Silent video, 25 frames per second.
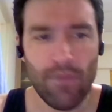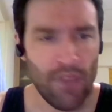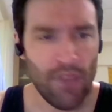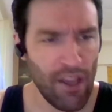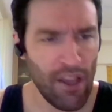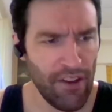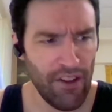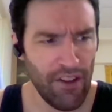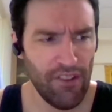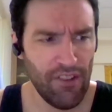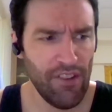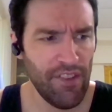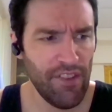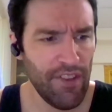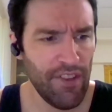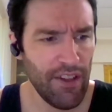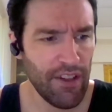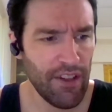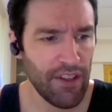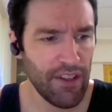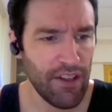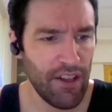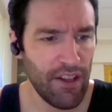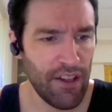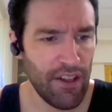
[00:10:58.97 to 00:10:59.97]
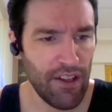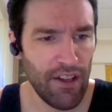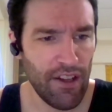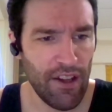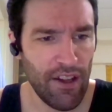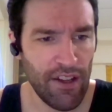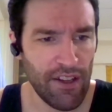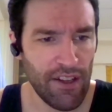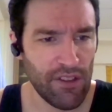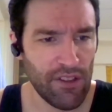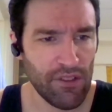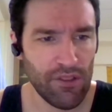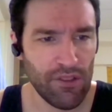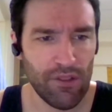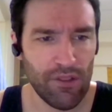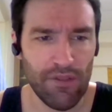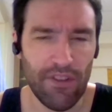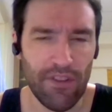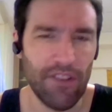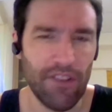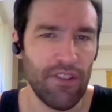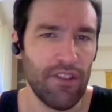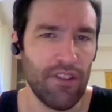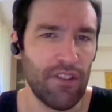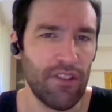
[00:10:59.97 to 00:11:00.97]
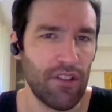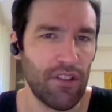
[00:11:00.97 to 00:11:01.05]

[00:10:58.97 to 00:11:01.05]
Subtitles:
Another thing, and I don't know if this is a